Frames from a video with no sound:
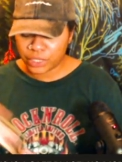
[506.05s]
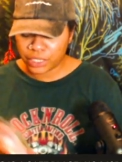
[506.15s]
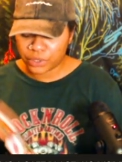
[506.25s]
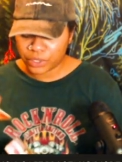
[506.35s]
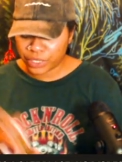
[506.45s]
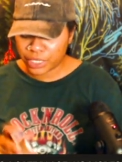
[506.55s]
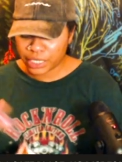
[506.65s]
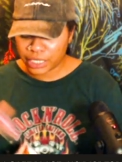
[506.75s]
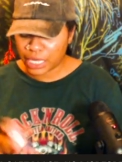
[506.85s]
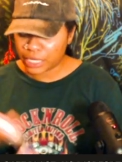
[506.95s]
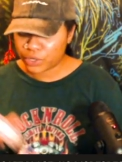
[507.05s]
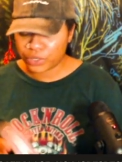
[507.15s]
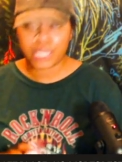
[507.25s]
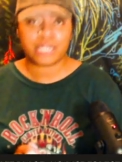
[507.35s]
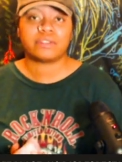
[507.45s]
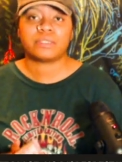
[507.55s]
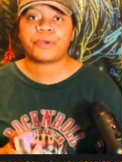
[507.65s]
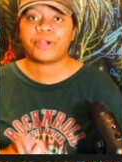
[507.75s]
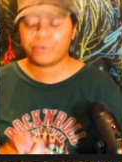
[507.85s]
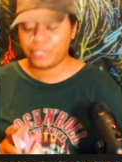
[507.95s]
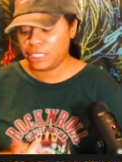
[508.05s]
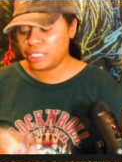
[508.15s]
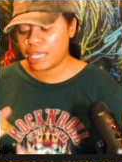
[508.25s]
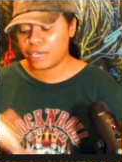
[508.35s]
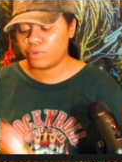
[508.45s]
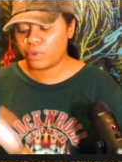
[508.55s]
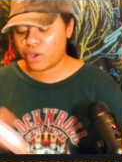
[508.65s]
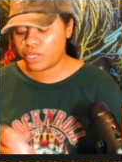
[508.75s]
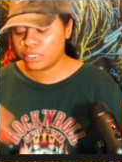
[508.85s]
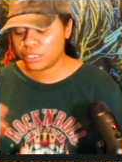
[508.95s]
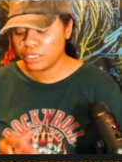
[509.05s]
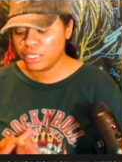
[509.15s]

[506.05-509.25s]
Leo, you're going to get like a creative spark with this Knight of Wands.